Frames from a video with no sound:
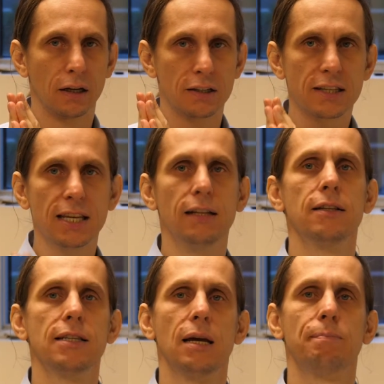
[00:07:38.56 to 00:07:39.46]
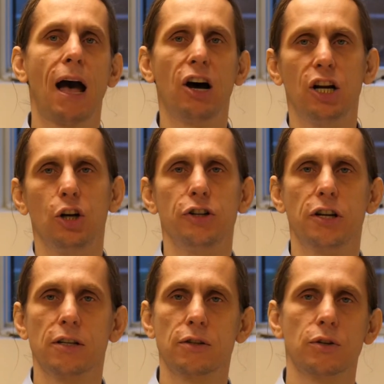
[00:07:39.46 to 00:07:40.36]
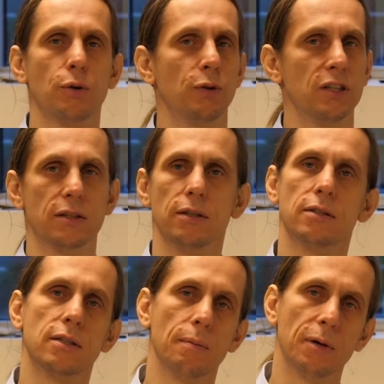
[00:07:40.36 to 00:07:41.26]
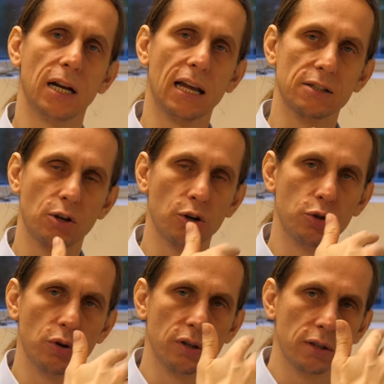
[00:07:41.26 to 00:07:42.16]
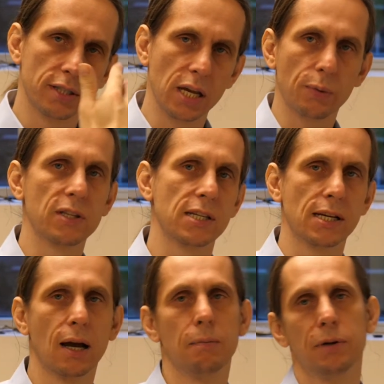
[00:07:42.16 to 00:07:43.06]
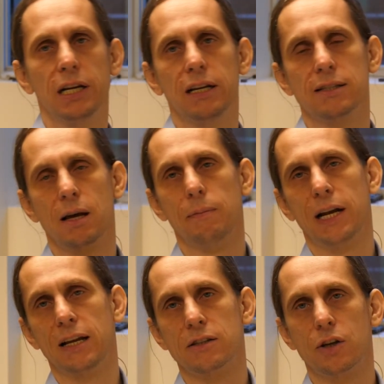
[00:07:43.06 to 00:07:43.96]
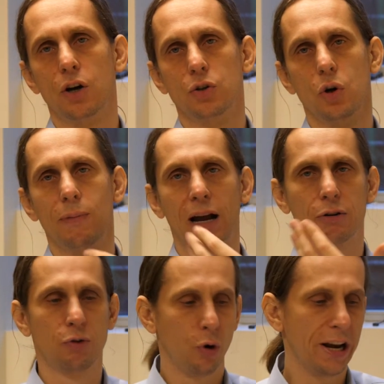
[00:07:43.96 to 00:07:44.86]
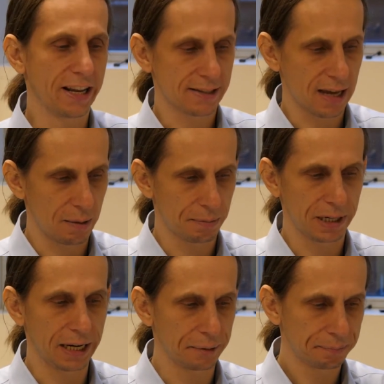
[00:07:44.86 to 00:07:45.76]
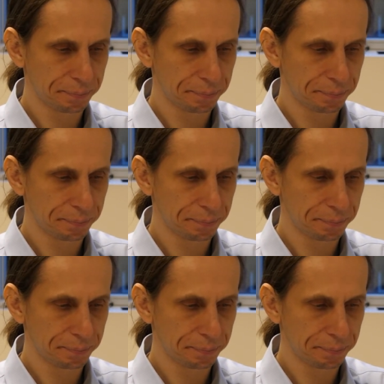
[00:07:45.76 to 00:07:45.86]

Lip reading: skills in bioanalytics. So for instance, somebody has gone to a sequencing company, somebody has gone to a microfluidics company.